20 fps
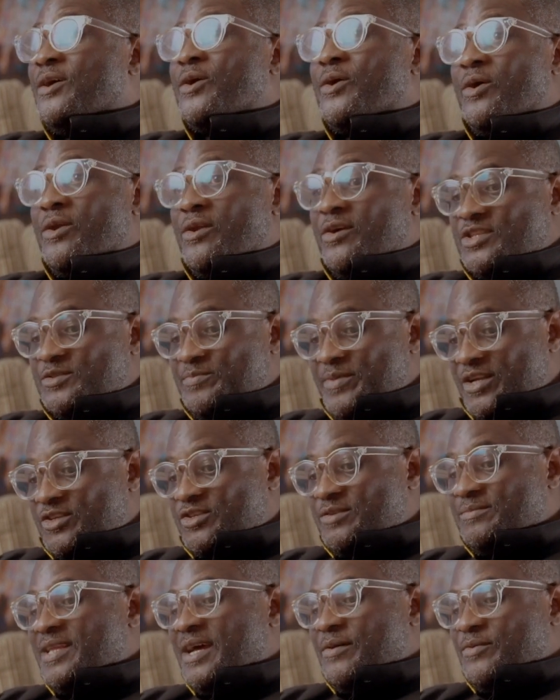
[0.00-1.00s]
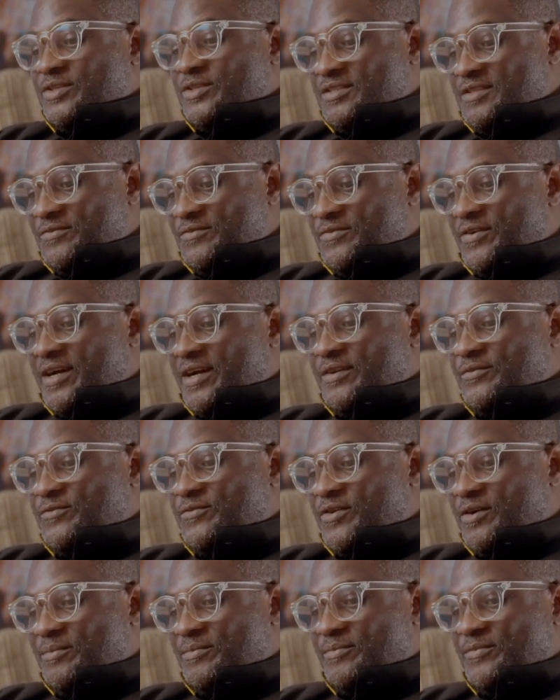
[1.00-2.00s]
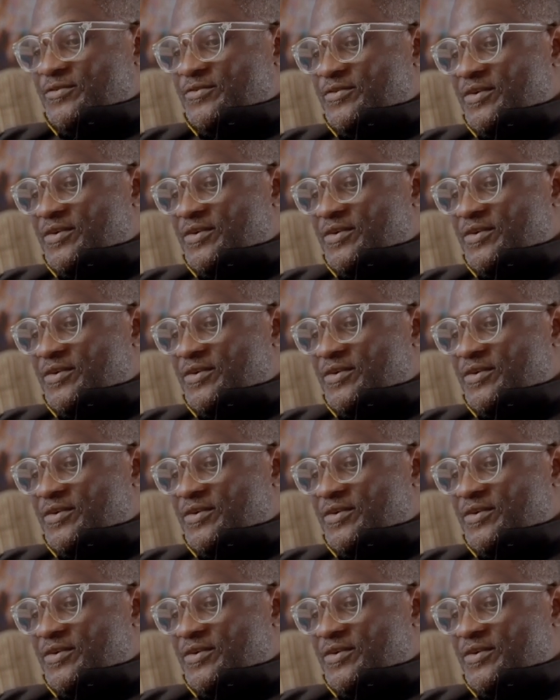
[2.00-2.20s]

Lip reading: color spectrum that was defined from